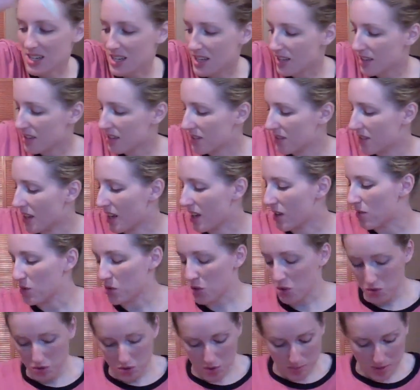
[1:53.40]
and it, like I've
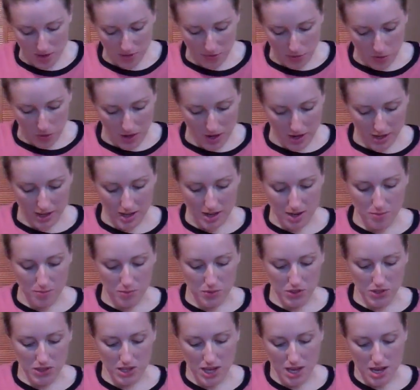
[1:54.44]
told you before, it
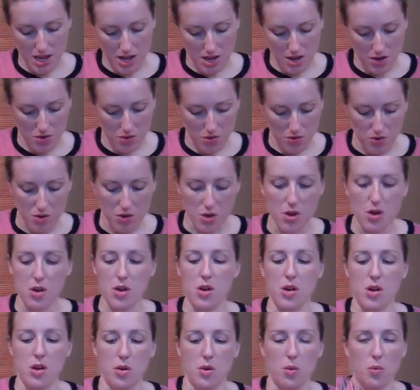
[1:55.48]
comes in
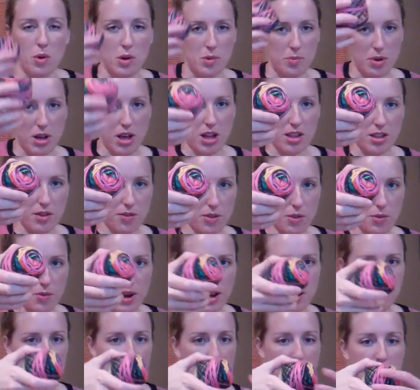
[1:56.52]
one ball of the
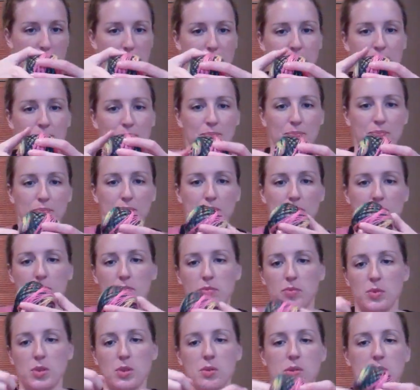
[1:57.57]
rainbow,
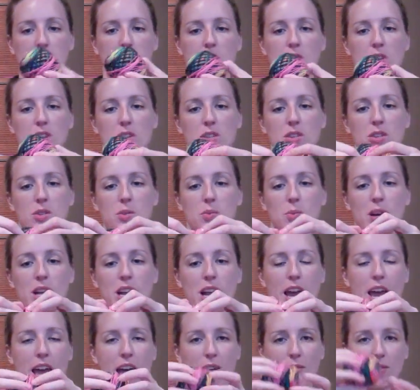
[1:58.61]
which this is what
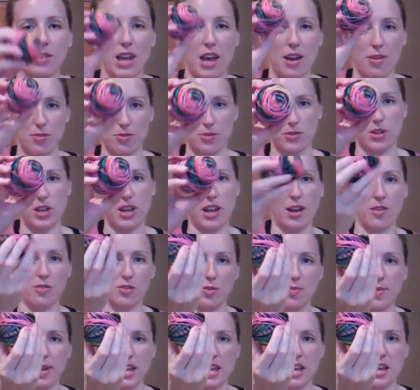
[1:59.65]
I have left after
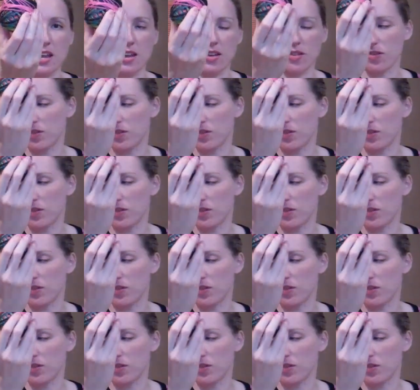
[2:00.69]
making